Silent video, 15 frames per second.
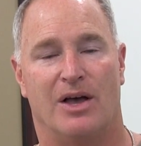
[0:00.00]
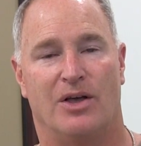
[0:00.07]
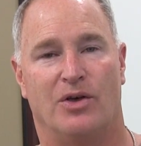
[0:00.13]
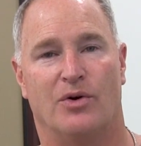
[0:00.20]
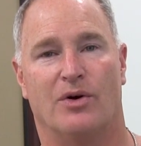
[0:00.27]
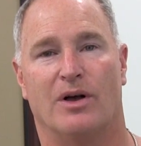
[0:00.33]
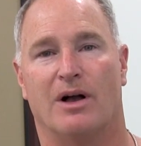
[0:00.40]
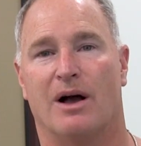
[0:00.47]

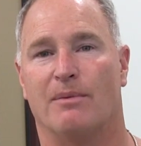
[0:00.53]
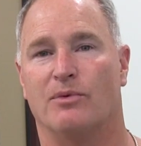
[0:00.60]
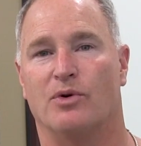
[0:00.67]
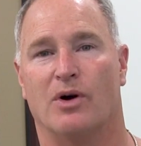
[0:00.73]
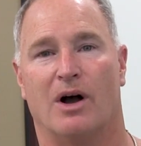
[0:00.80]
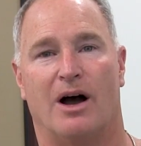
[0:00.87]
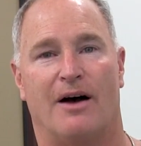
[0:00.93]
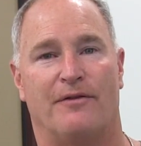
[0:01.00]
You can come to
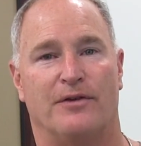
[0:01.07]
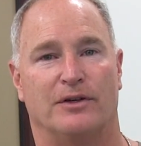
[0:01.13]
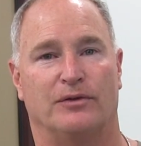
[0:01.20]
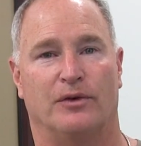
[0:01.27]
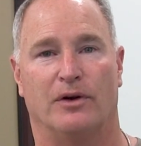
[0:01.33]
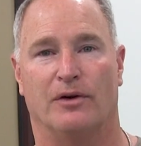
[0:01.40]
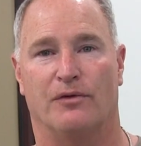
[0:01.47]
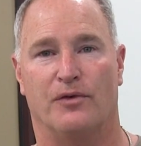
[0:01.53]
our office
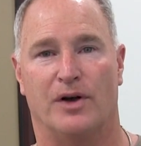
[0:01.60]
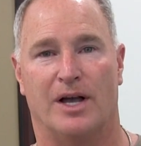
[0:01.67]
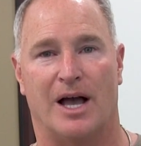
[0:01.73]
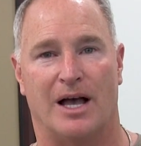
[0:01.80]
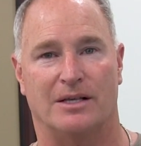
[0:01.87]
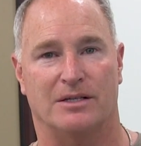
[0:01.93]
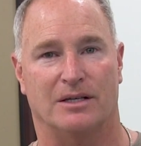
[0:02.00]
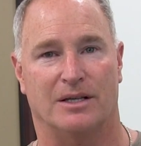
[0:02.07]
for your free
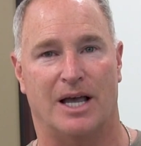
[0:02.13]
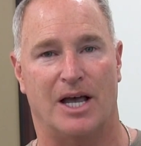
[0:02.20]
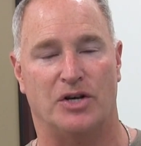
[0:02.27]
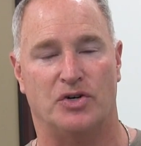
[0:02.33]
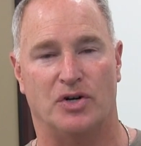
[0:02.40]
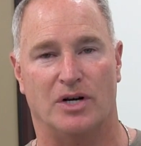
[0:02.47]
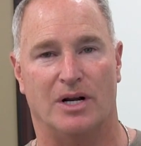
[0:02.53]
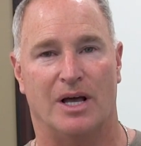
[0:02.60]

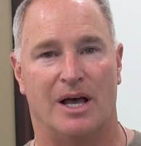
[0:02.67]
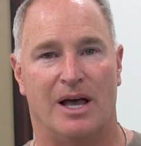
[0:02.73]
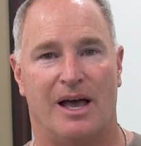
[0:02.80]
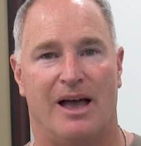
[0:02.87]
consultation.